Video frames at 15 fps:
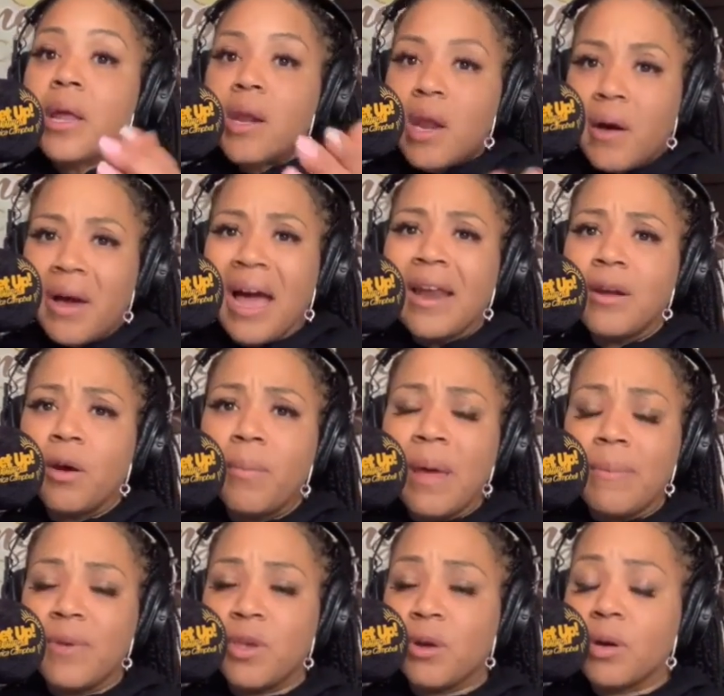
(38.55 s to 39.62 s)
Now, I know
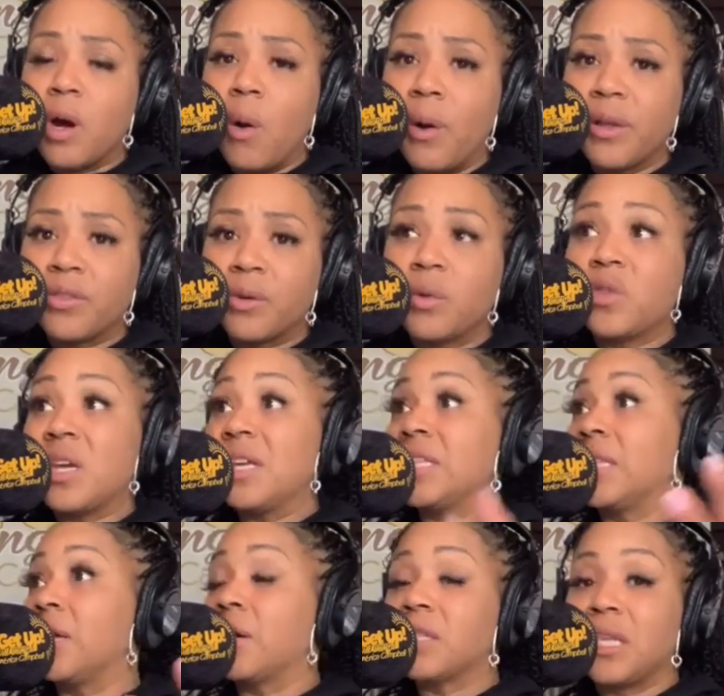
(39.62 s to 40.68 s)
maybe you're going through things
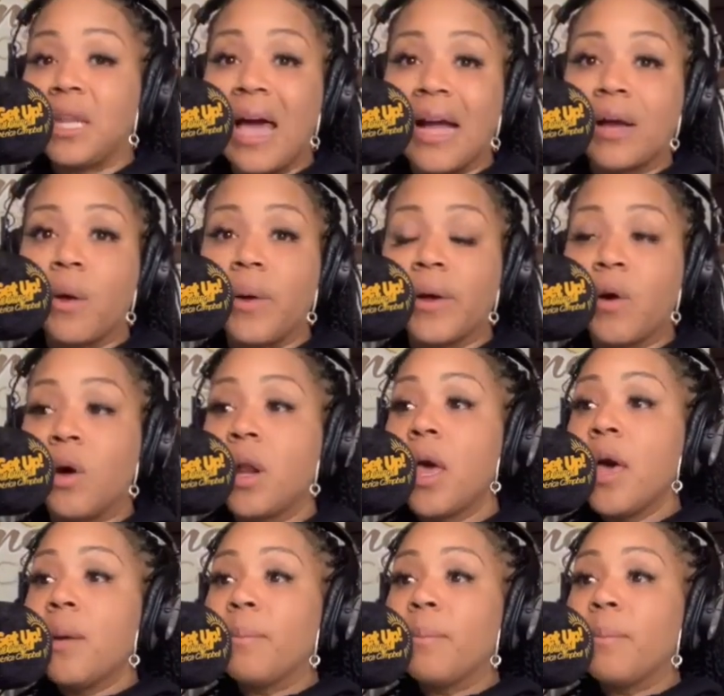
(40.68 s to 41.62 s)
and there's a lot going on,